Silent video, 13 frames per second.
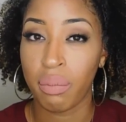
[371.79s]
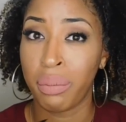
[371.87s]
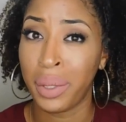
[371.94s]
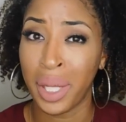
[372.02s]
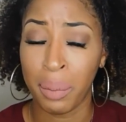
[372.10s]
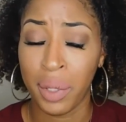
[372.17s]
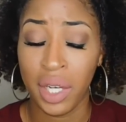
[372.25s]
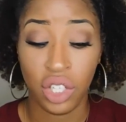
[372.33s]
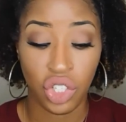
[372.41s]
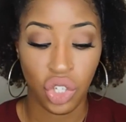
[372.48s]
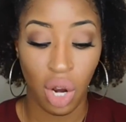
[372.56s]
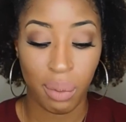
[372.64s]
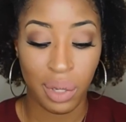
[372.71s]
pigmented,
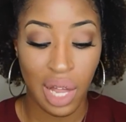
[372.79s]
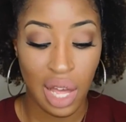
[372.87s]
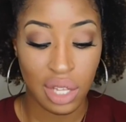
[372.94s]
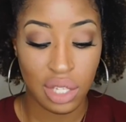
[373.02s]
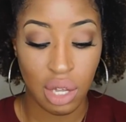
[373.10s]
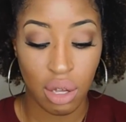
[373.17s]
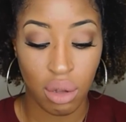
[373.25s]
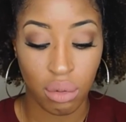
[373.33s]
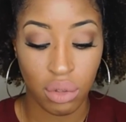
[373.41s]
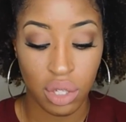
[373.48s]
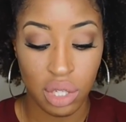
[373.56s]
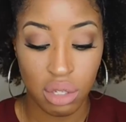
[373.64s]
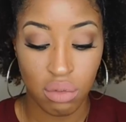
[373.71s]
sharp line, so
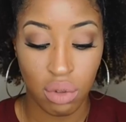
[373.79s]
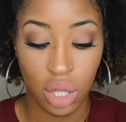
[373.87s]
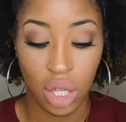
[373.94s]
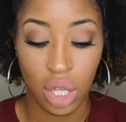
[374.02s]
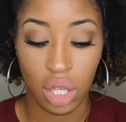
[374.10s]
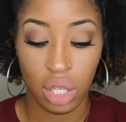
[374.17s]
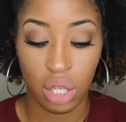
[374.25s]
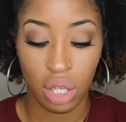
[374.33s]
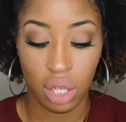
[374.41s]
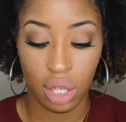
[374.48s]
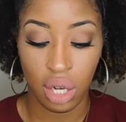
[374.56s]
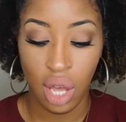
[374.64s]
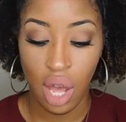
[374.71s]
this is really
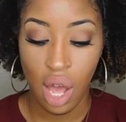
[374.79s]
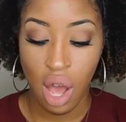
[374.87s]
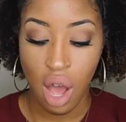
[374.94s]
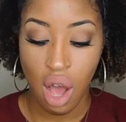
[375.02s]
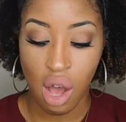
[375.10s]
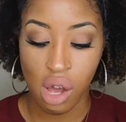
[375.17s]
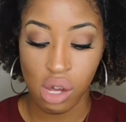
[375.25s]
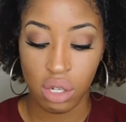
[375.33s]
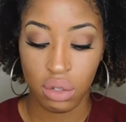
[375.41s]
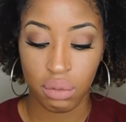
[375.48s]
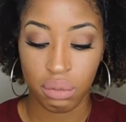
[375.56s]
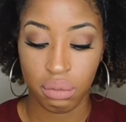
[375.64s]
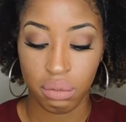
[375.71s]
good.
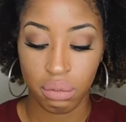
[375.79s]
Um,